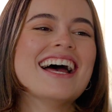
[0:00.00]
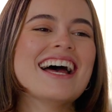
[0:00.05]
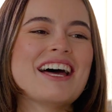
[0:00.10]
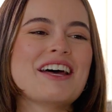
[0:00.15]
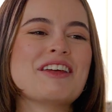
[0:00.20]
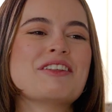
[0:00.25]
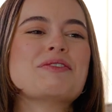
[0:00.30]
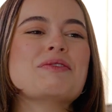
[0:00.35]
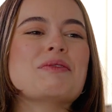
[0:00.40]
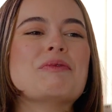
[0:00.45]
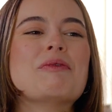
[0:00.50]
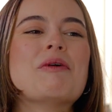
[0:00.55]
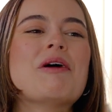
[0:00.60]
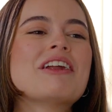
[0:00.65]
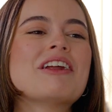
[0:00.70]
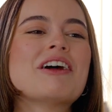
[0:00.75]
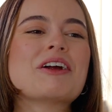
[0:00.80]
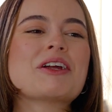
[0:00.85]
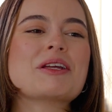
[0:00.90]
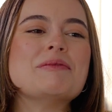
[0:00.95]
And
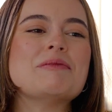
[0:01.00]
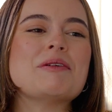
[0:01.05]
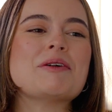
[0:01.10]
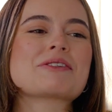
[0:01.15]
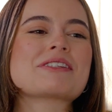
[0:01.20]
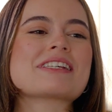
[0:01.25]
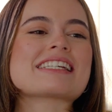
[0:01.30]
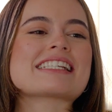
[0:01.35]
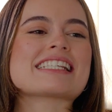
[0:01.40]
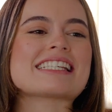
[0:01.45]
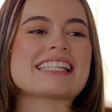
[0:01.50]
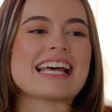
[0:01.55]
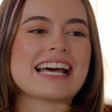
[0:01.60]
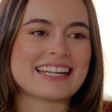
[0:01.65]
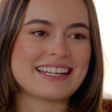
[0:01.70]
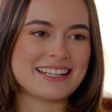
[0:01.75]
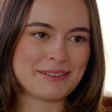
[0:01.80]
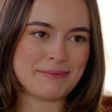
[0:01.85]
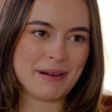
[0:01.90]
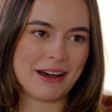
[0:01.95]
what are you most
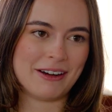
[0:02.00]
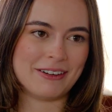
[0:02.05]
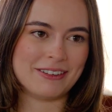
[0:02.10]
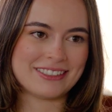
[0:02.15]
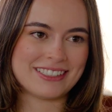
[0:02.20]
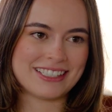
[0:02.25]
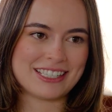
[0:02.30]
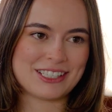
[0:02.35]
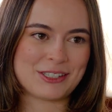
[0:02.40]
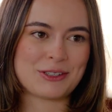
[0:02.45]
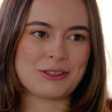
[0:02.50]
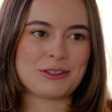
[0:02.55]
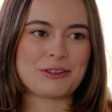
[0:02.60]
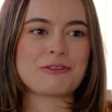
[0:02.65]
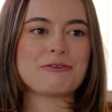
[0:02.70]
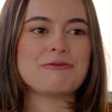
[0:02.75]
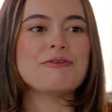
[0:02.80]
excited about as you look